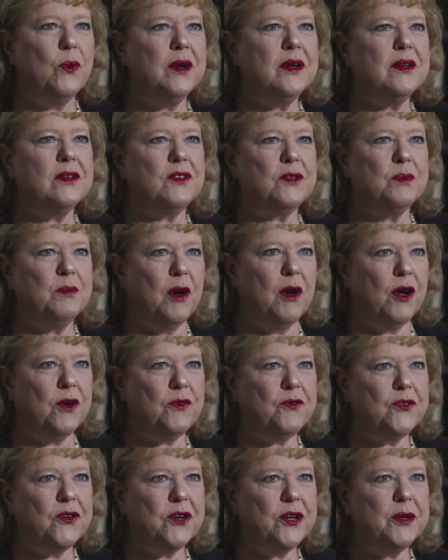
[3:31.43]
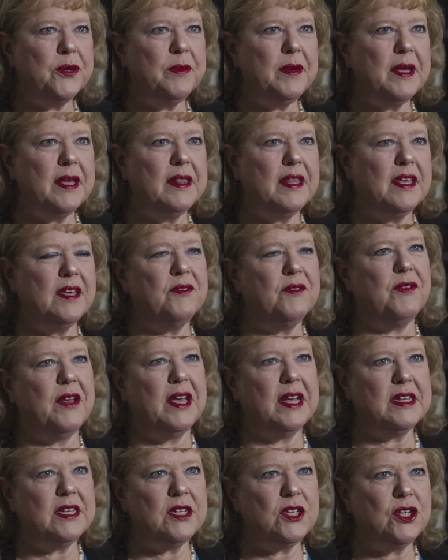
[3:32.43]
We're a small firm, and the
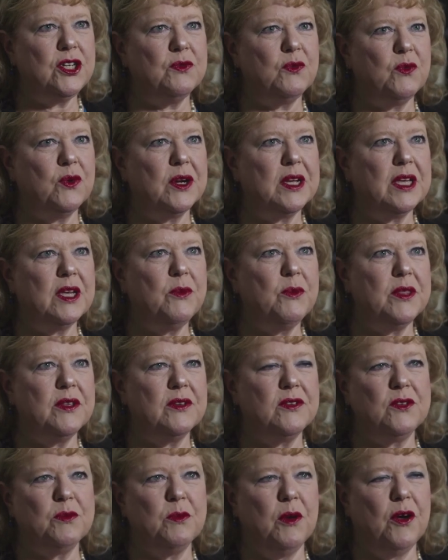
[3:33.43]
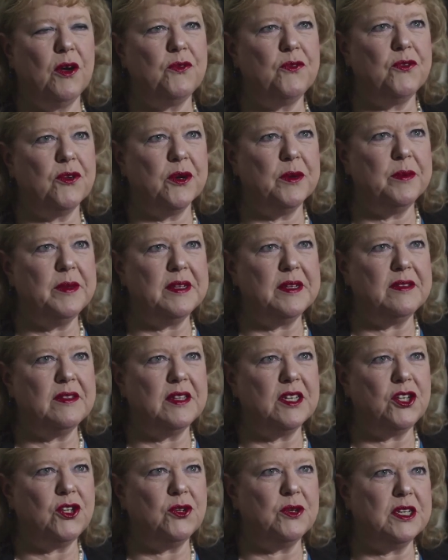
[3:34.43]
advantage of working with a small firm is
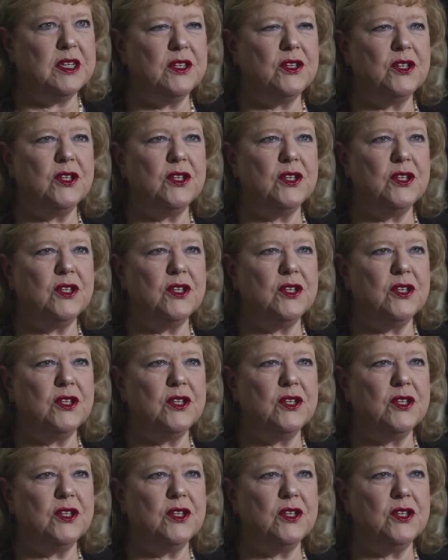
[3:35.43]
that you get